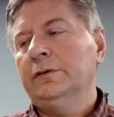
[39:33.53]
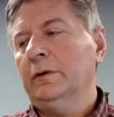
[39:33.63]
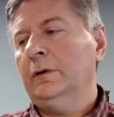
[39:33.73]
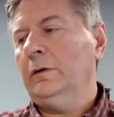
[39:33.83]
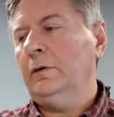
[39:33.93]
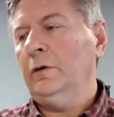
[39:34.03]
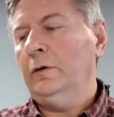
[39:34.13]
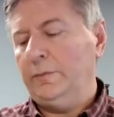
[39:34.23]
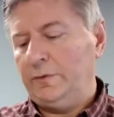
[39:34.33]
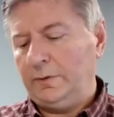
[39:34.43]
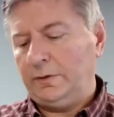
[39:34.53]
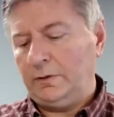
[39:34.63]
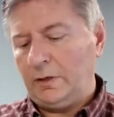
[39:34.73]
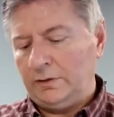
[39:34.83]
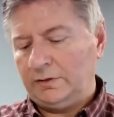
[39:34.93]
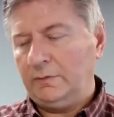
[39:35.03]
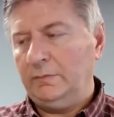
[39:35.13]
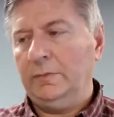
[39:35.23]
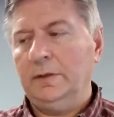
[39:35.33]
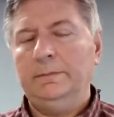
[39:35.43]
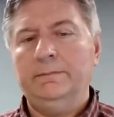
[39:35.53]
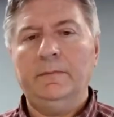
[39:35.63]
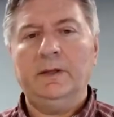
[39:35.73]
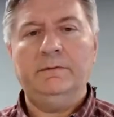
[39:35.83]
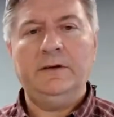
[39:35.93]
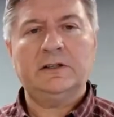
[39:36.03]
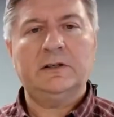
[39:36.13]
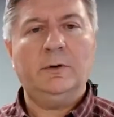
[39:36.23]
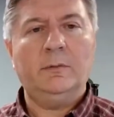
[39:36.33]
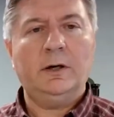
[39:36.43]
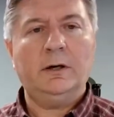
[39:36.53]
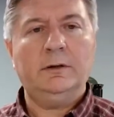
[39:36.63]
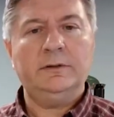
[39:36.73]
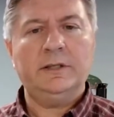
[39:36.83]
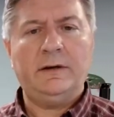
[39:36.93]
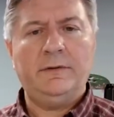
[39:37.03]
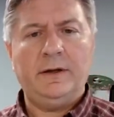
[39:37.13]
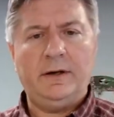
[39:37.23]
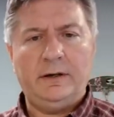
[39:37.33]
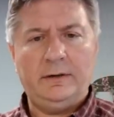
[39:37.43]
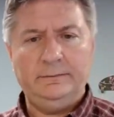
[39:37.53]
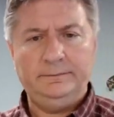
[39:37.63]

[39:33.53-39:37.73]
are herbs, but there are some vegetable markers out there.